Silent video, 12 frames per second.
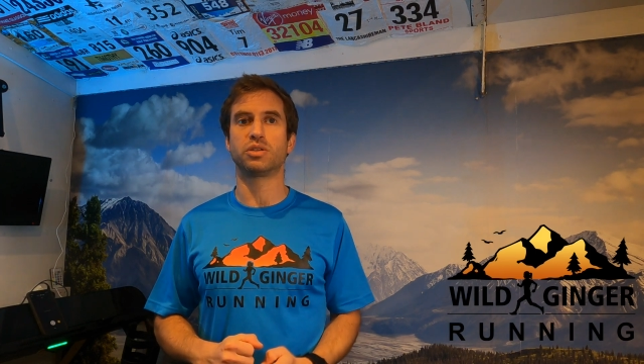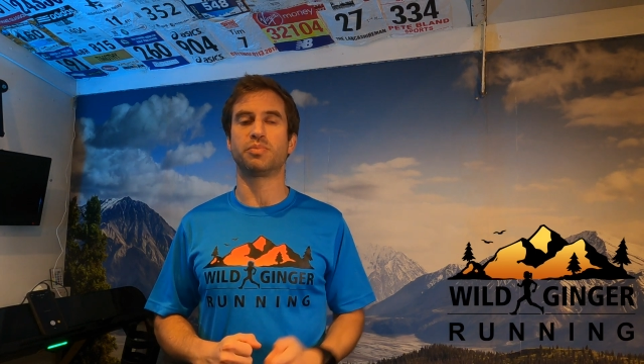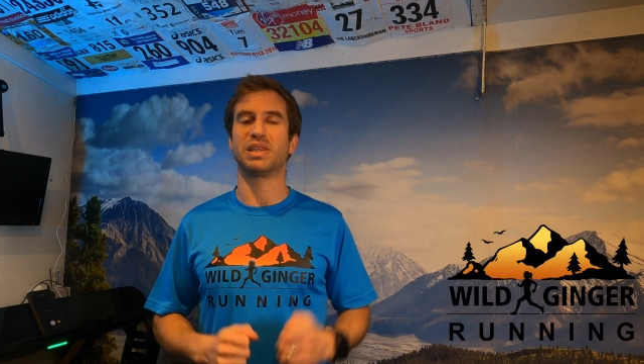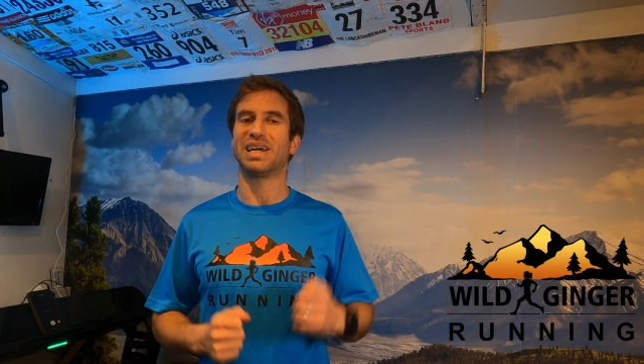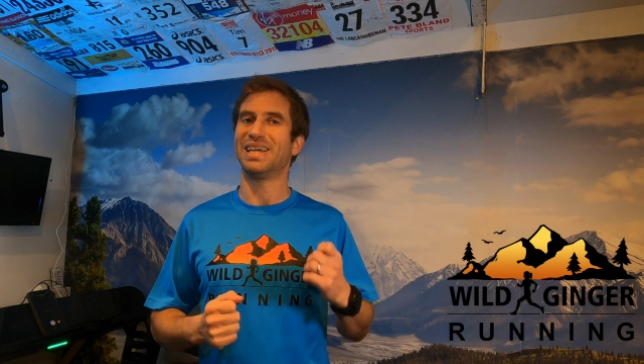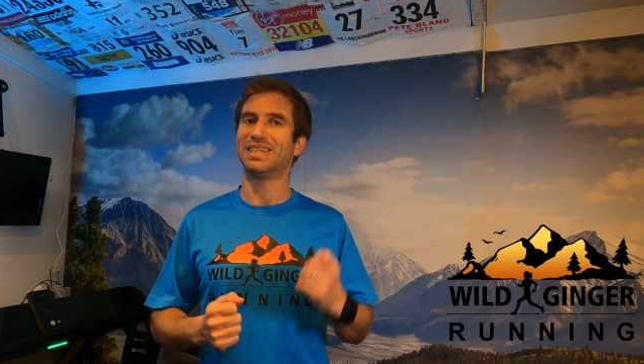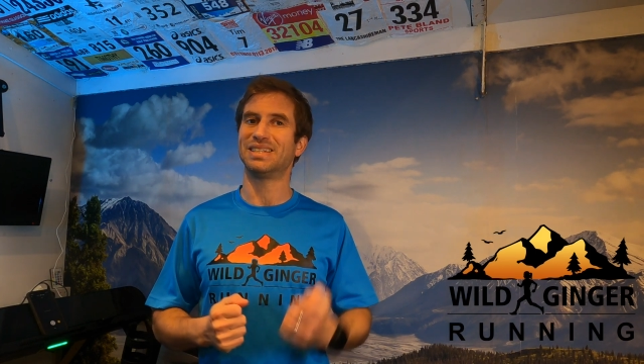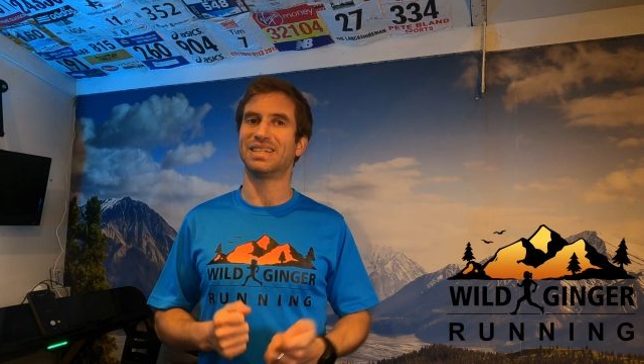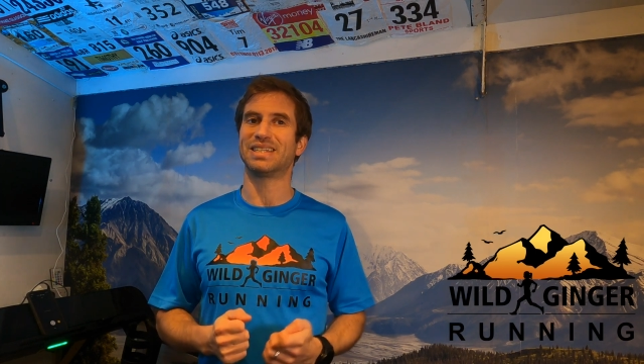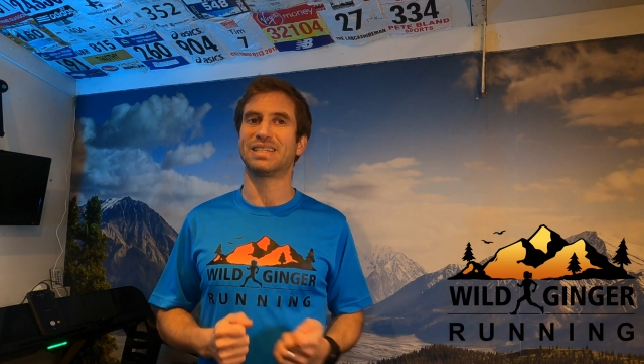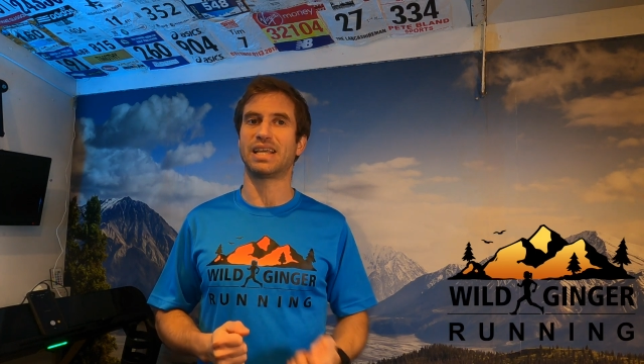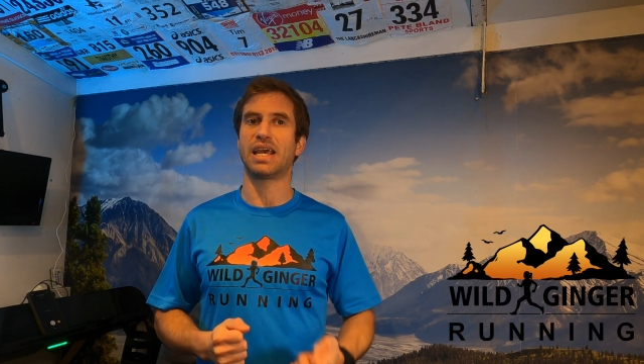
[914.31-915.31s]
but that isn't to
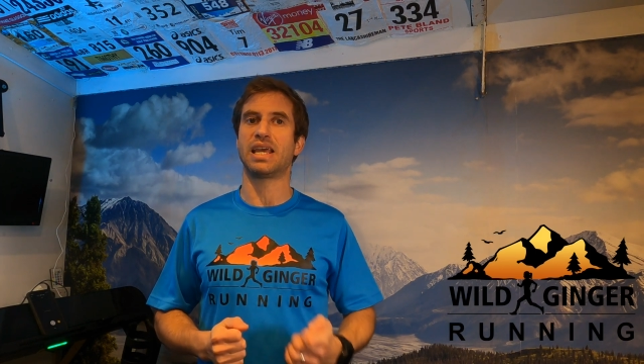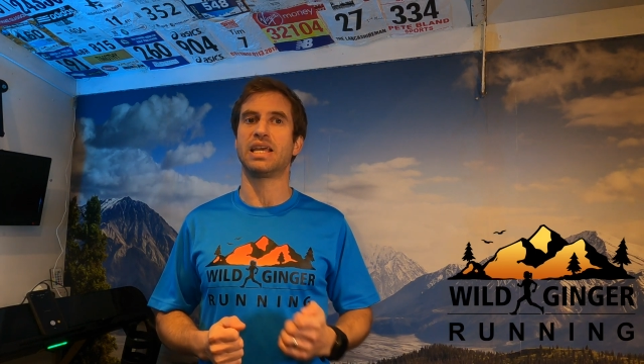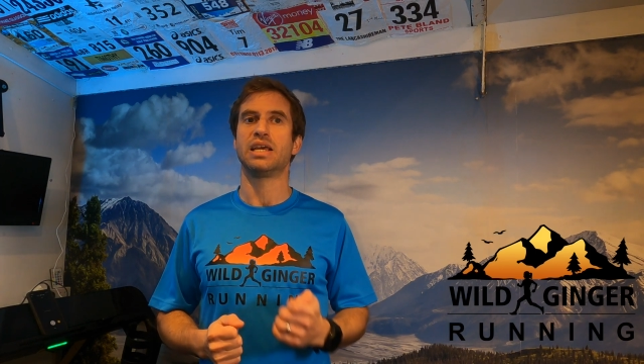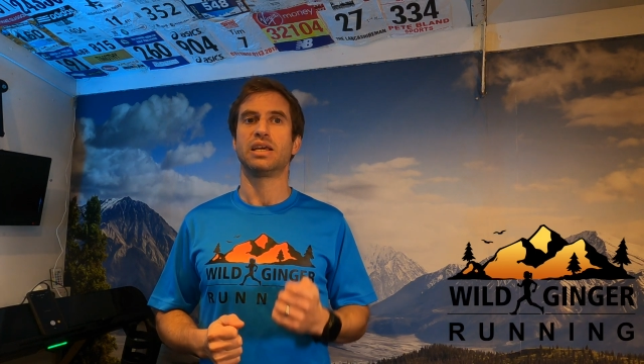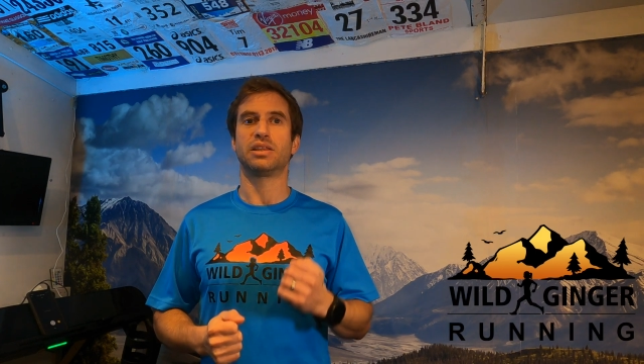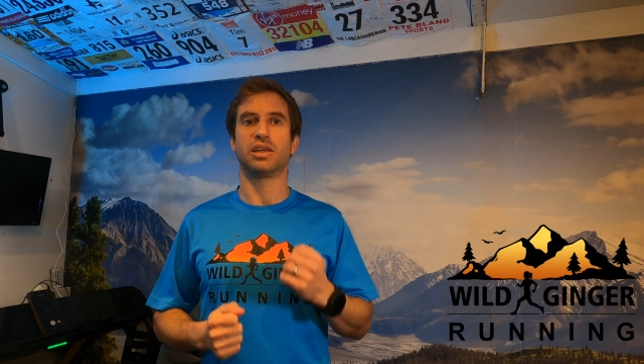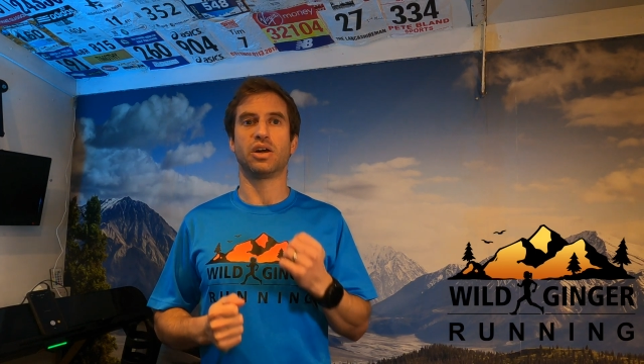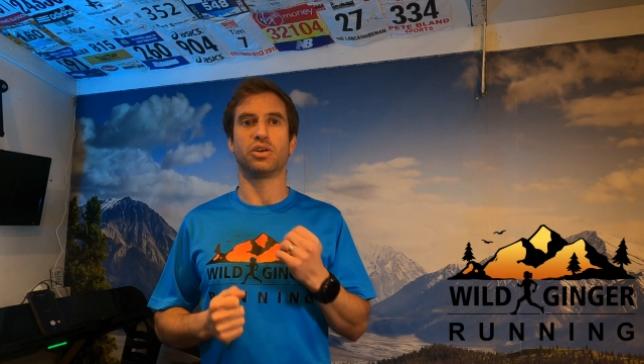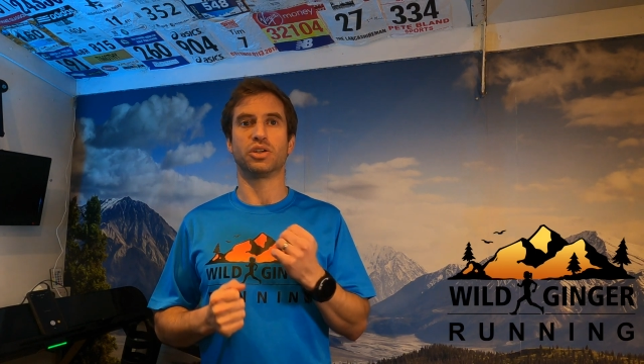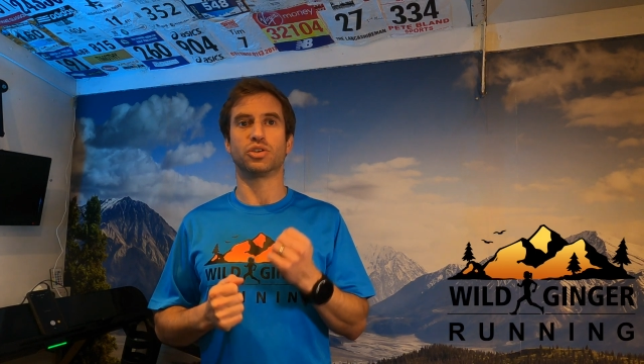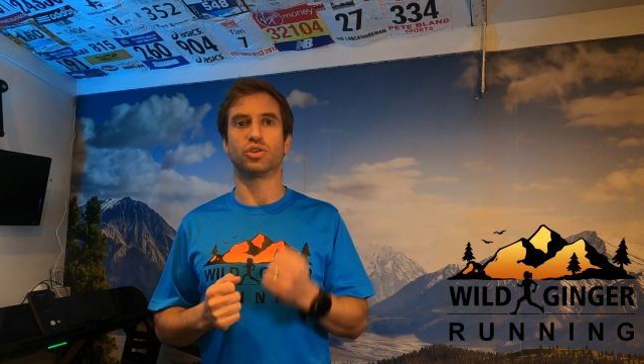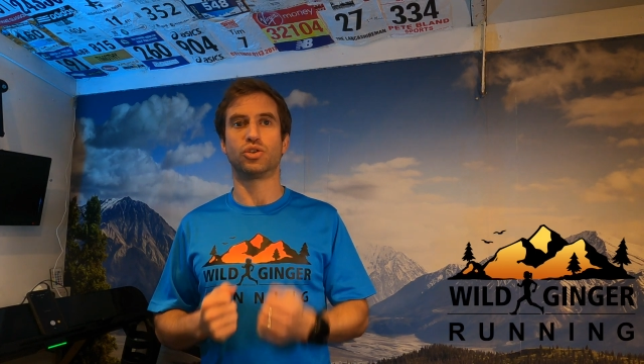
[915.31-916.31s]
say they
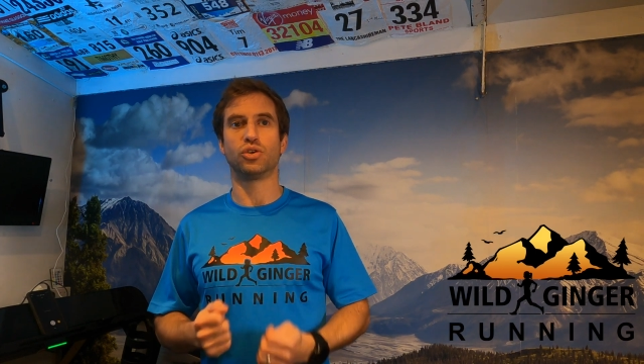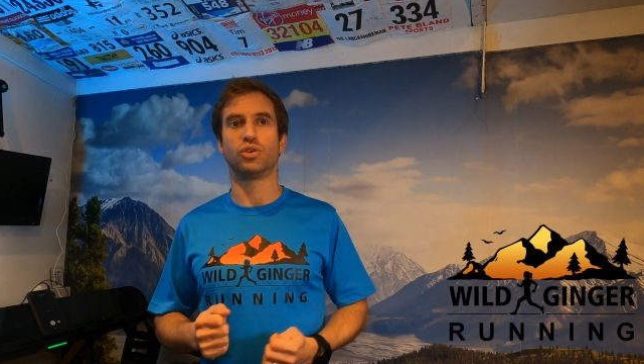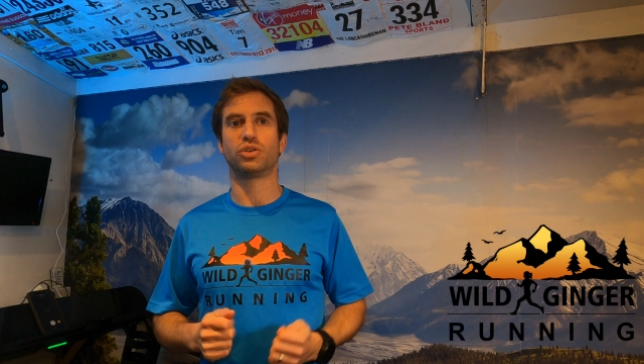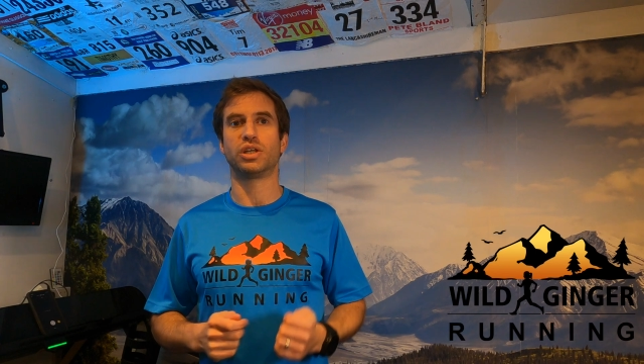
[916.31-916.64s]
aren't as good,